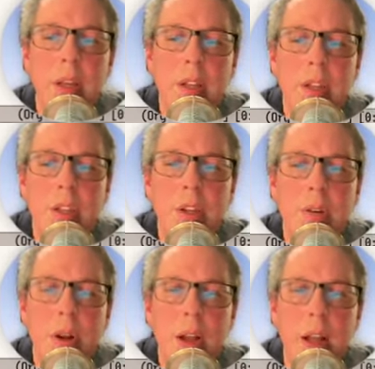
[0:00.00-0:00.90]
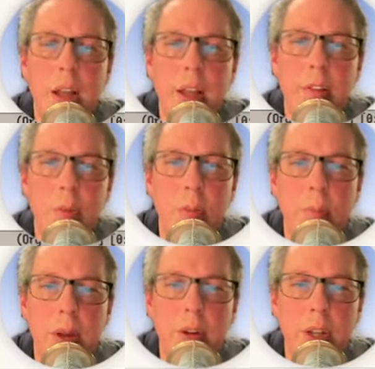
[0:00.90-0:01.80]
So I have
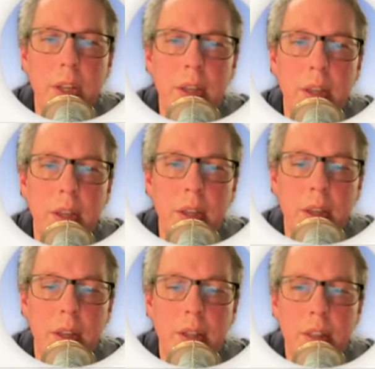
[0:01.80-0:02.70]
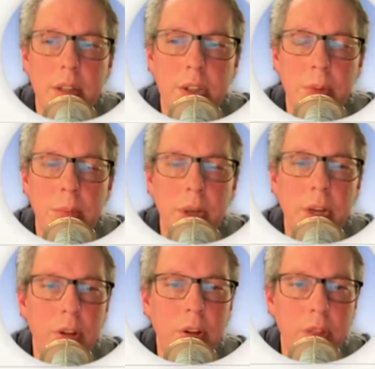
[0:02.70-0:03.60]
bound a key. These are my
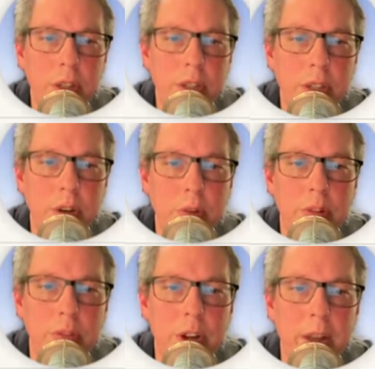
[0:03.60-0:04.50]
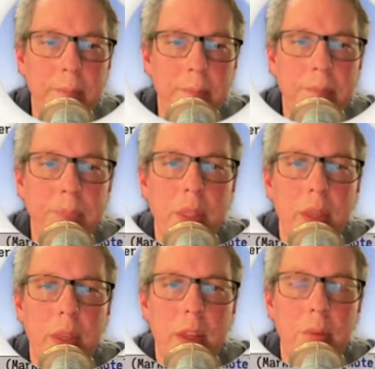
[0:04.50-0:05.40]
menu of things I don't want to forget.
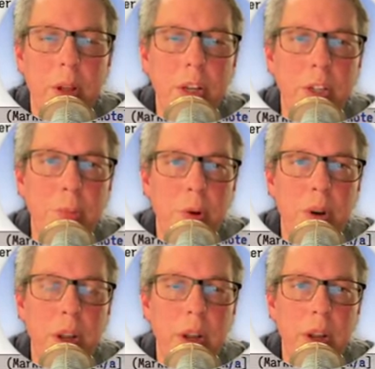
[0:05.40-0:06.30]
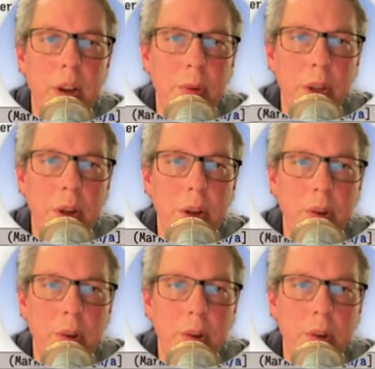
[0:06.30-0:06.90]
I will export, and here we go.